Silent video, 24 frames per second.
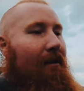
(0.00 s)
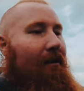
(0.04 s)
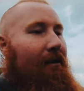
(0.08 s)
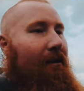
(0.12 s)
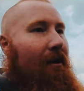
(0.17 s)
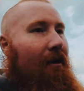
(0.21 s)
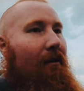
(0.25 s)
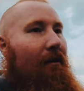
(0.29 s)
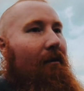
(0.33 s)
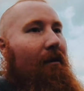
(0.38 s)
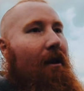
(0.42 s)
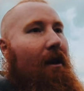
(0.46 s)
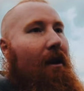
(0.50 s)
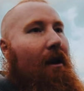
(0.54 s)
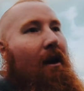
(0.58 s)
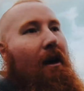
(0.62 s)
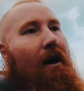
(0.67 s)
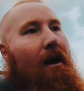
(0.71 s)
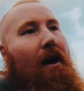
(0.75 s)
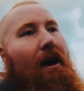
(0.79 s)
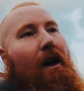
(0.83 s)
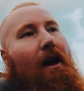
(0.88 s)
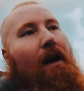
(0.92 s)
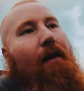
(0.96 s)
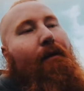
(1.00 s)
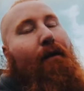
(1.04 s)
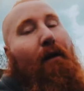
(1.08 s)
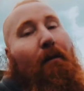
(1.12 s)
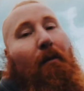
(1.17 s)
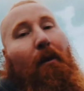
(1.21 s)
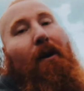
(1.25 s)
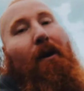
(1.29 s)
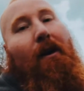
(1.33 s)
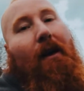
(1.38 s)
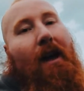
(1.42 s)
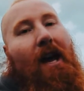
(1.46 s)
So if I
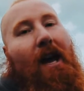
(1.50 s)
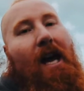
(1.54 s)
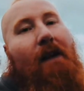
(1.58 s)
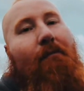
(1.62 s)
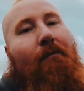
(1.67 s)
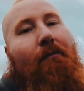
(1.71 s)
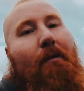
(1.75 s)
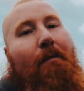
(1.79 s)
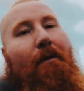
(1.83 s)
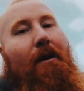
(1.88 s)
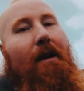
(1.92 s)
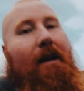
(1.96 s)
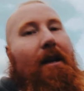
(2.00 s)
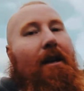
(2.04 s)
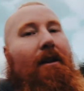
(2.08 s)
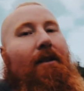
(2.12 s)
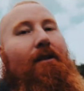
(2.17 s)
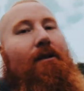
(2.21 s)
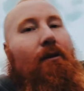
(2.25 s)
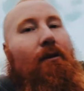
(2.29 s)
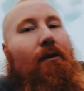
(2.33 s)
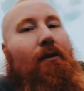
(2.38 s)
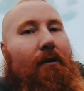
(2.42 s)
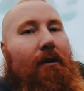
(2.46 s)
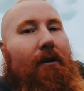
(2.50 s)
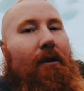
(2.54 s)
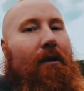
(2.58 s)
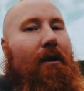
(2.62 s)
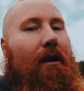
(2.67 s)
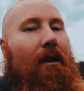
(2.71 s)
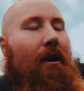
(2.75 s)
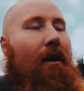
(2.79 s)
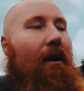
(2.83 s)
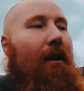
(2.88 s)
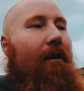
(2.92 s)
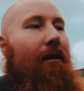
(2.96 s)
put the camera by the
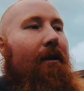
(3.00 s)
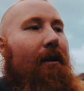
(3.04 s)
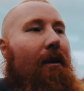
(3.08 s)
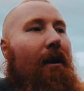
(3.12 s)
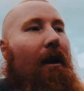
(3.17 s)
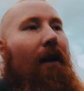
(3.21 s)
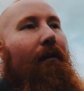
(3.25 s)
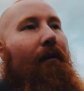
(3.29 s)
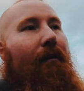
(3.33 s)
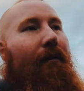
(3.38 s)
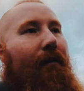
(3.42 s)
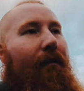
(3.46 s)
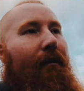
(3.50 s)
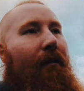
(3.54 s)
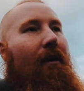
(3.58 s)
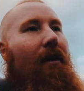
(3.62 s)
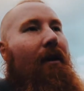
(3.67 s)
exhaust underneath,